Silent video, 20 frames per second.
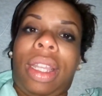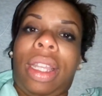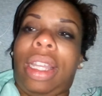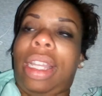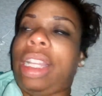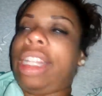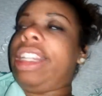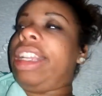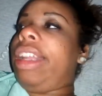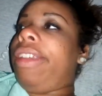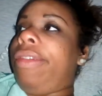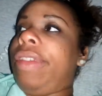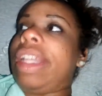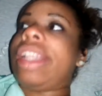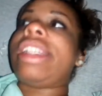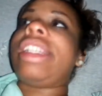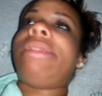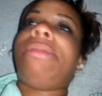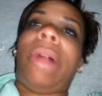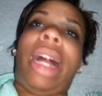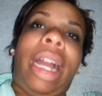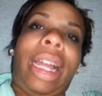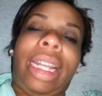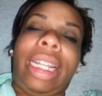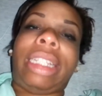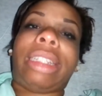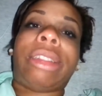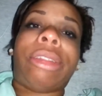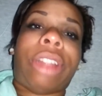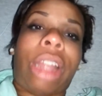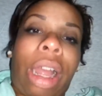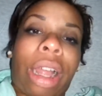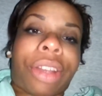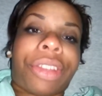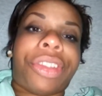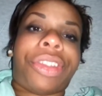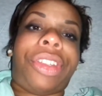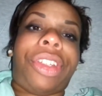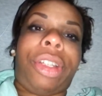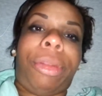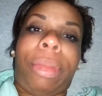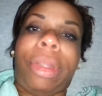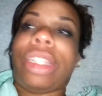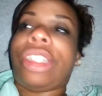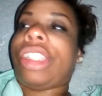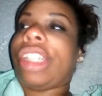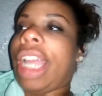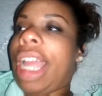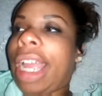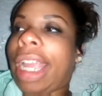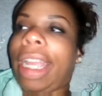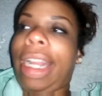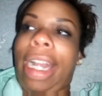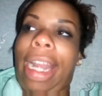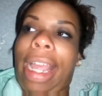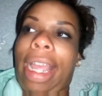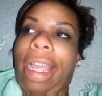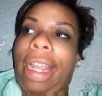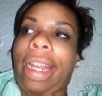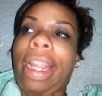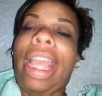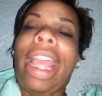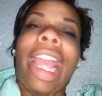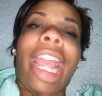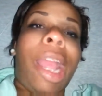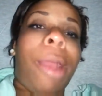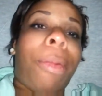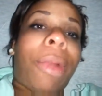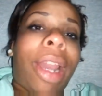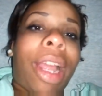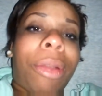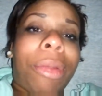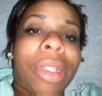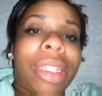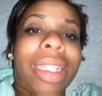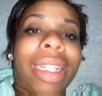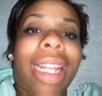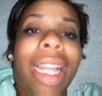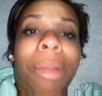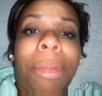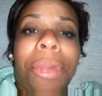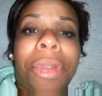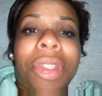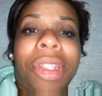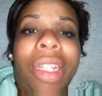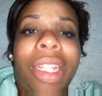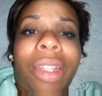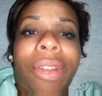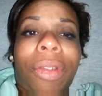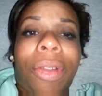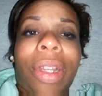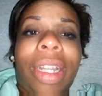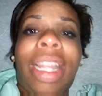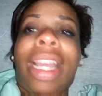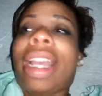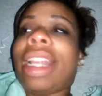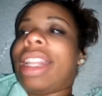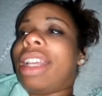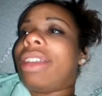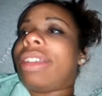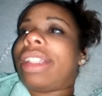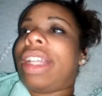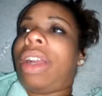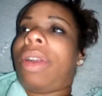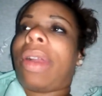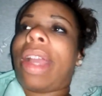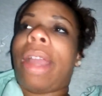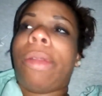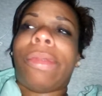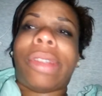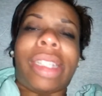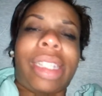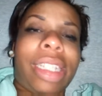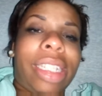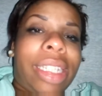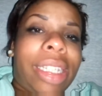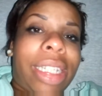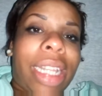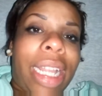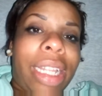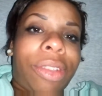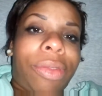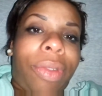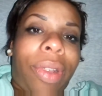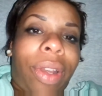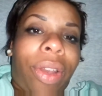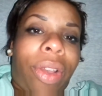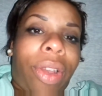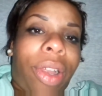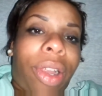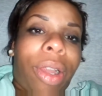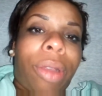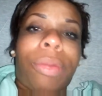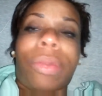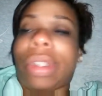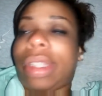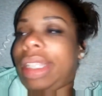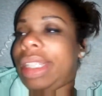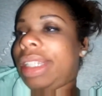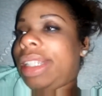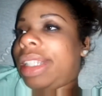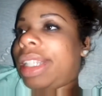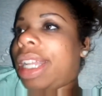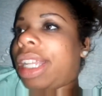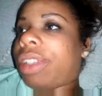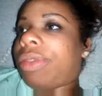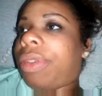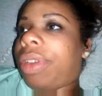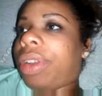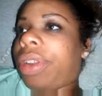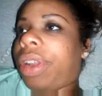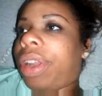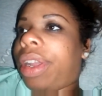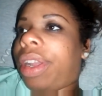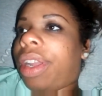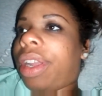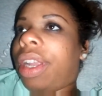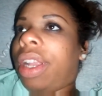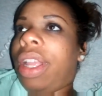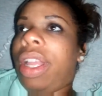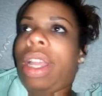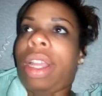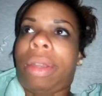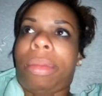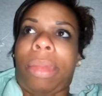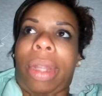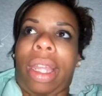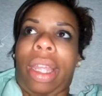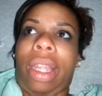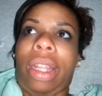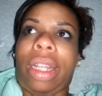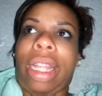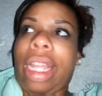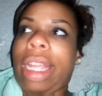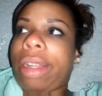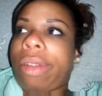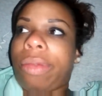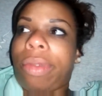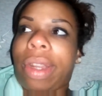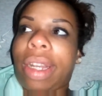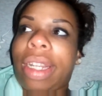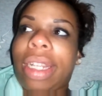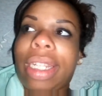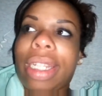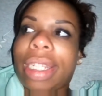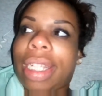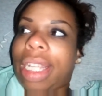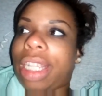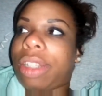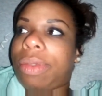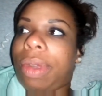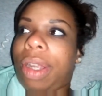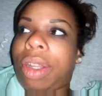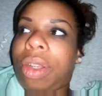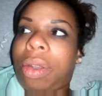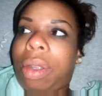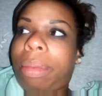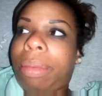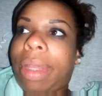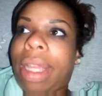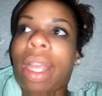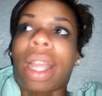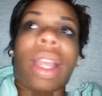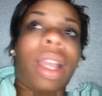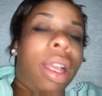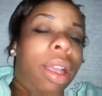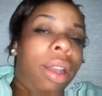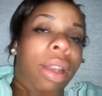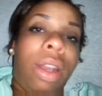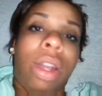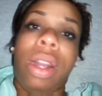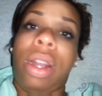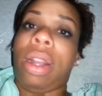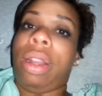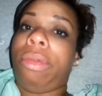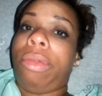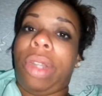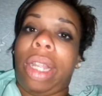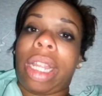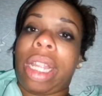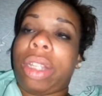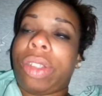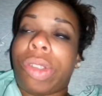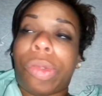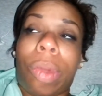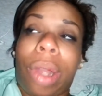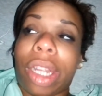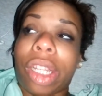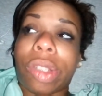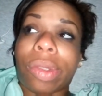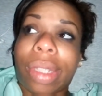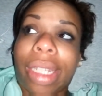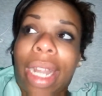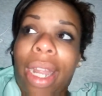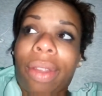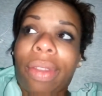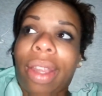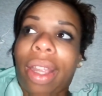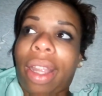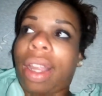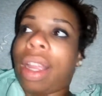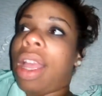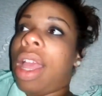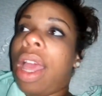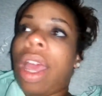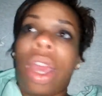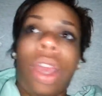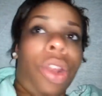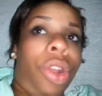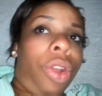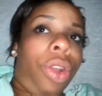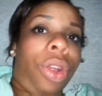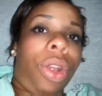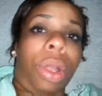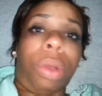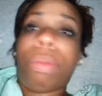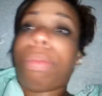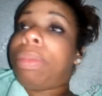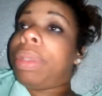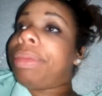And if anybody, the doctor should have been checking that. And when I went to labor and delivery, they was like, okay, was this test run on her? Was this test run on her? I'm like, they didn't run any tests while you up there? While you was down there? Nope.